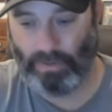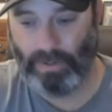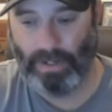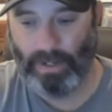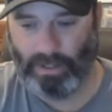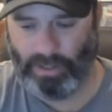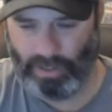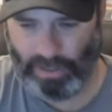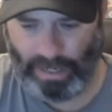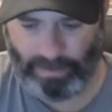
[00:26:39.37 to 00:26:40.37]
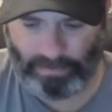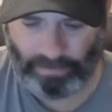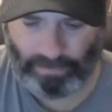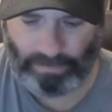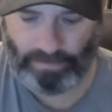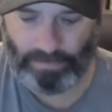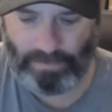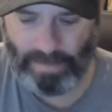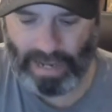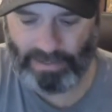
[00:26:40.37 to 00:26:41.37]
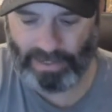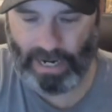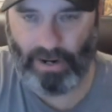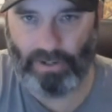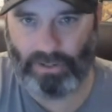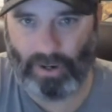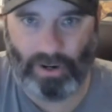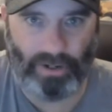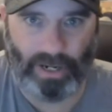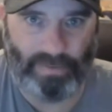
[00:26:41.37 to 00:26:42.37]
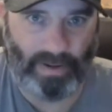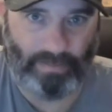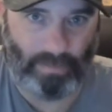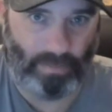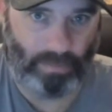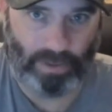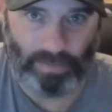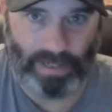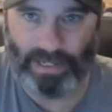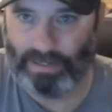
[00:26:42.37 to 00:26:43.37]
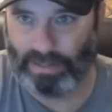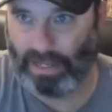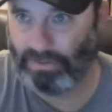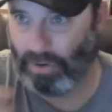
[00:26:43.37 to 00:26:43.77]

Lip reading: you still had Mays and Aaron's card. You have Clemente's last